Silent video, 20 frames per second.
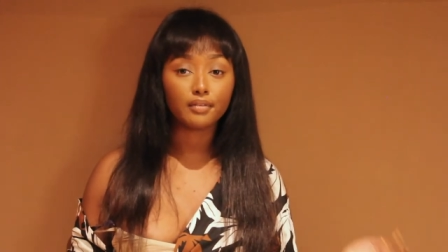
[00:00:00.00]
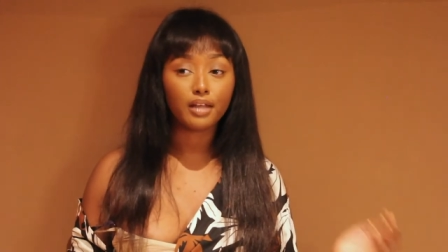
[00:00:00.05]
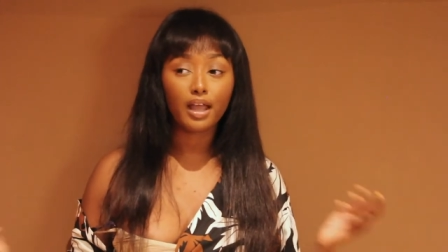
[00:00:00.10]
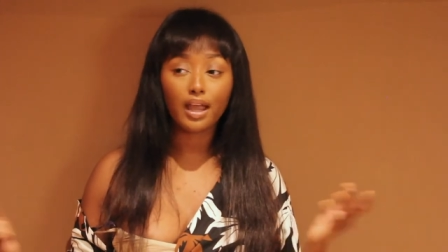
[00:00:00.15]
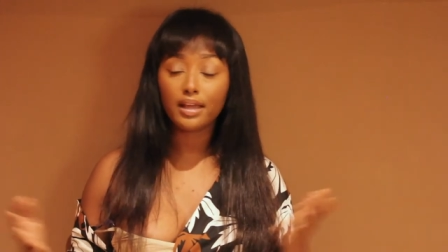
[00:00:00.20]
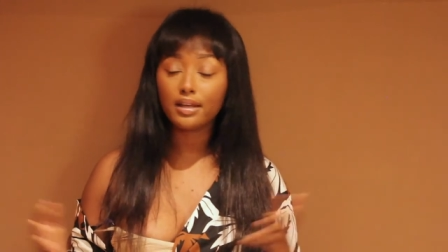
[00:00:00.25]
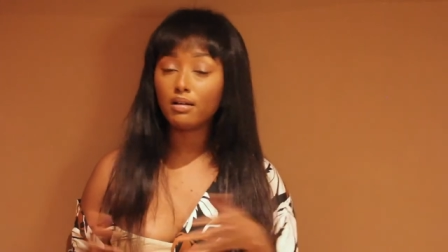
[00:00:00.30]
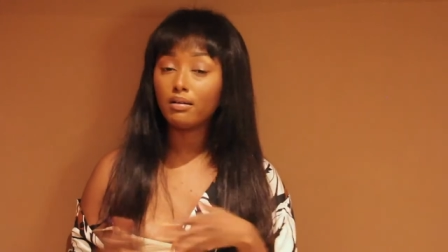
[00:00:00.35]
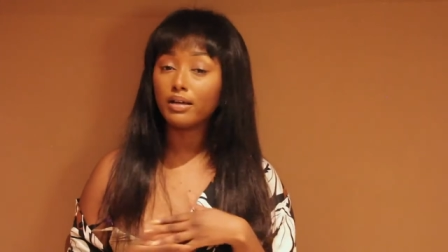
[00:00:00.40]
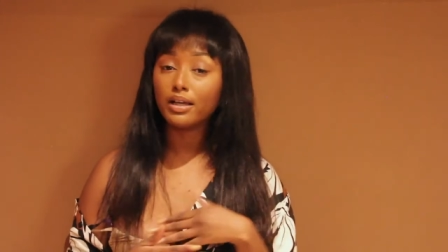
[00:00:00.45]

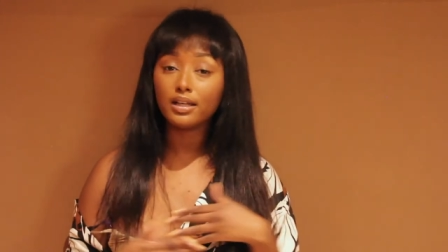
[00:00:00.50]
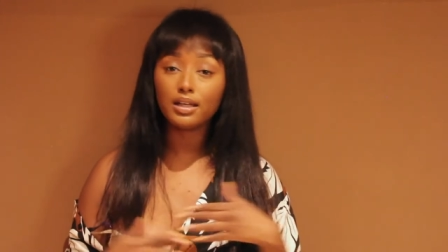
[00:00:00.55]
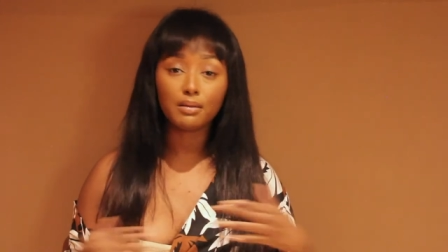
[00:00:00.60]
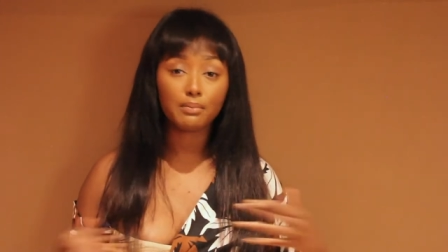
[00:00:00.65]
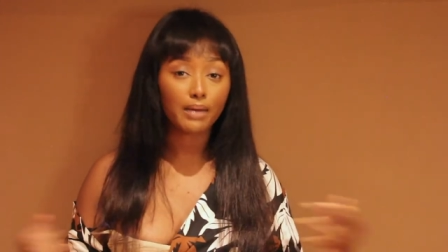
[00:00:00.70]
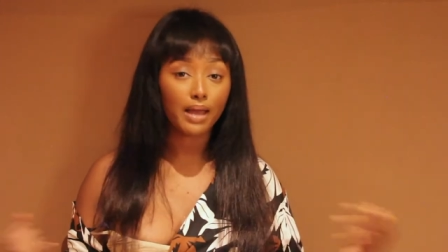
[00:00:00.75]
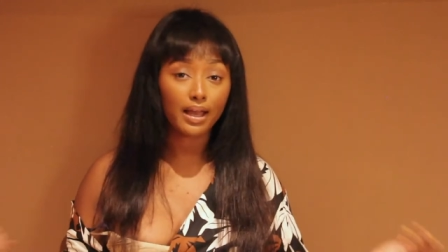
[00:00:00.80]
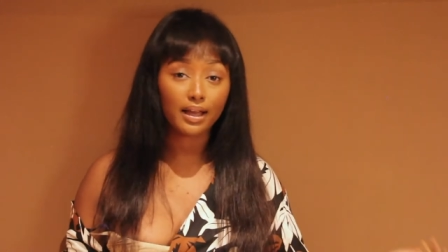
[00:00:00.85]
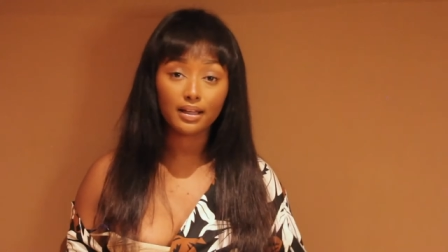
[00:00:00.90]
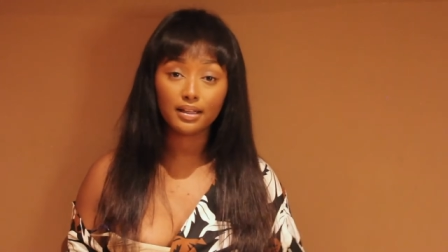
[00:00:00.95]
Ain't no getting
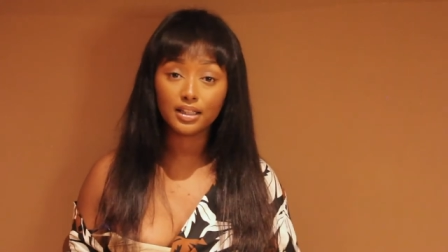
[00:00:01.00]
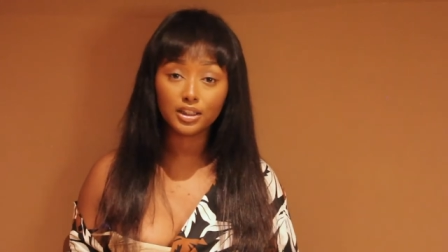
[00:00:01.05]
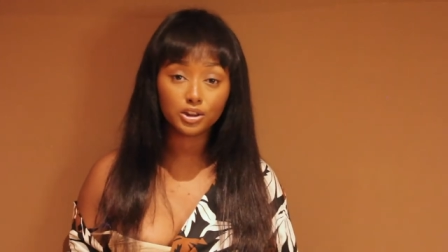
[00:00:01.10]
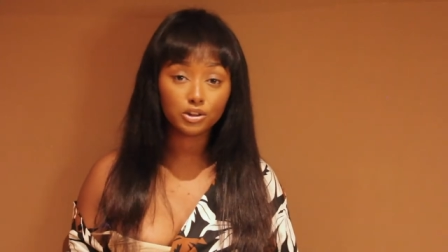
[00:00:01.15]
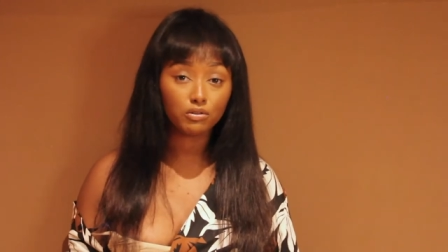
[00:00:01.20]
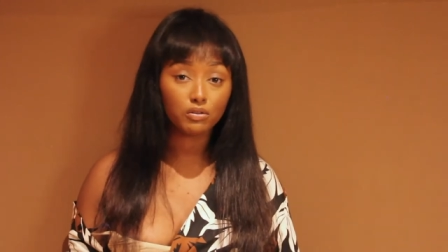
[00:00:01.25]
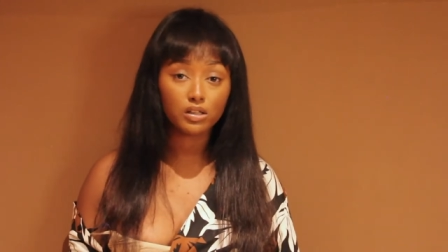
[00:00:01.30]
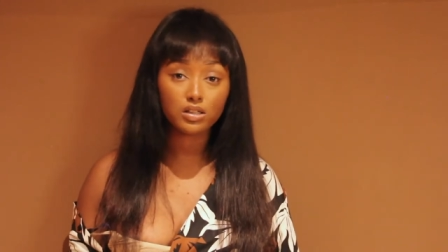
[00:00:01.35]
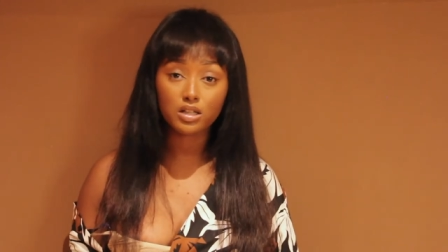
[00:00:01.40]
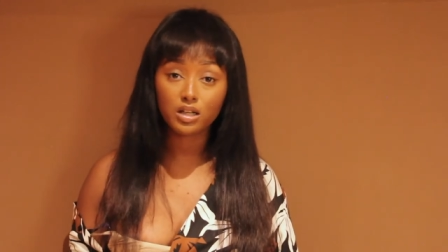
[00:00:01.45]
it back unless
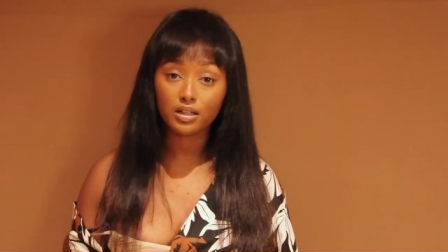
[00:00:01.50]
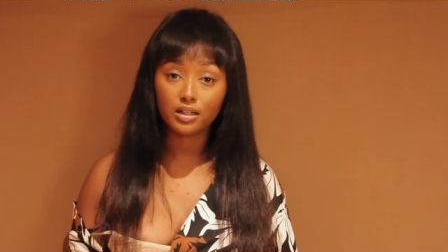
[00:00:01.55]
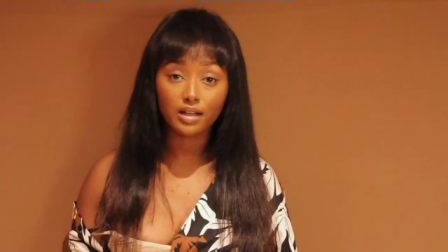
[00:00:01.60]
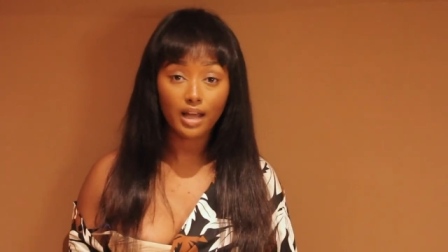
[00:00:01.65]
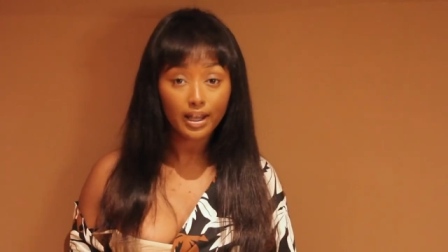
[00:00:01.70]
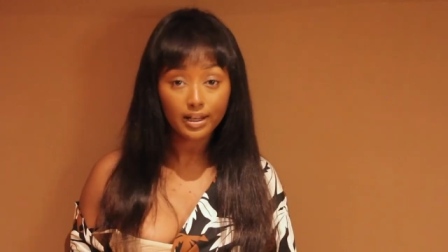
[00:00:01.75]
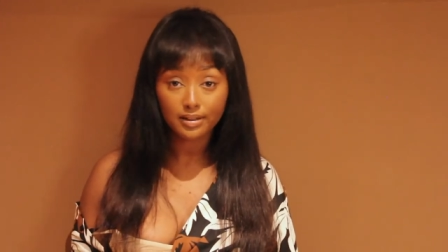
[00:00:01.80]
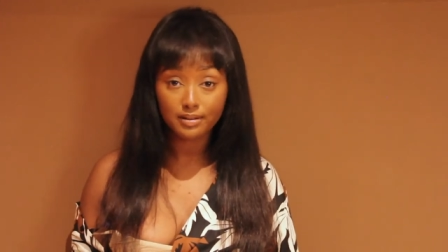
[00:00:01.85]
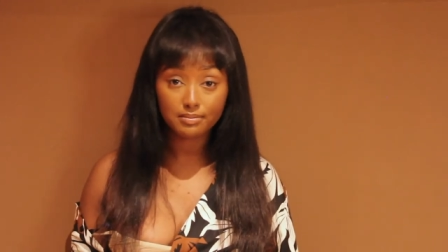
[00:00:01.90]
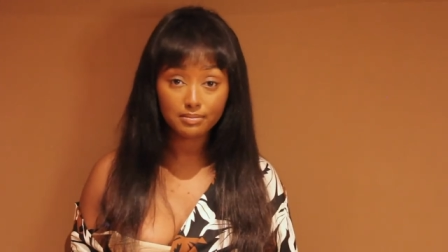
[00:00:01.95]
you returning
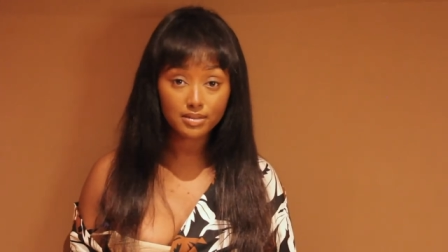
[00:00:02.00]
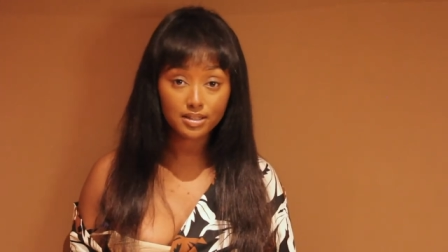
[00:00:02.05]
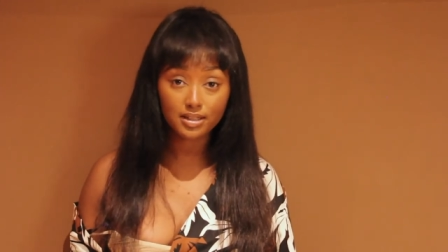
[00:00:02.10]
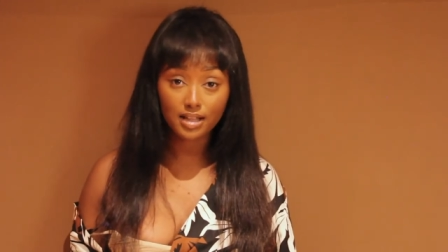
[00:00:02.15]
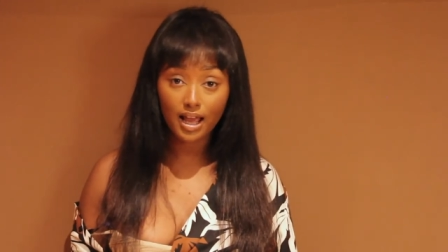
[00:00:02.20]
items.